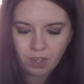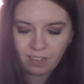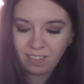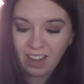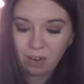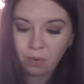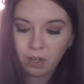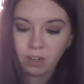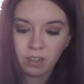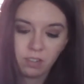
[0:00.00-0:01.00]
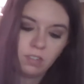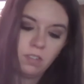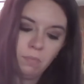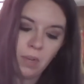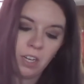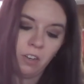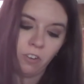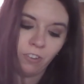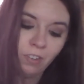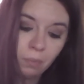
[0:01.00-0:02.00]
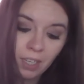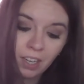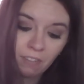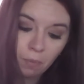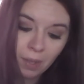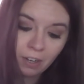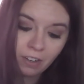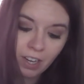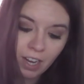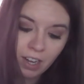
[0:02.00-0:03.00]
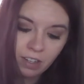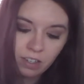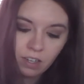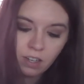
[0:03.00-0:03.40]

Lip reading: Because that would make your sibling have a better day.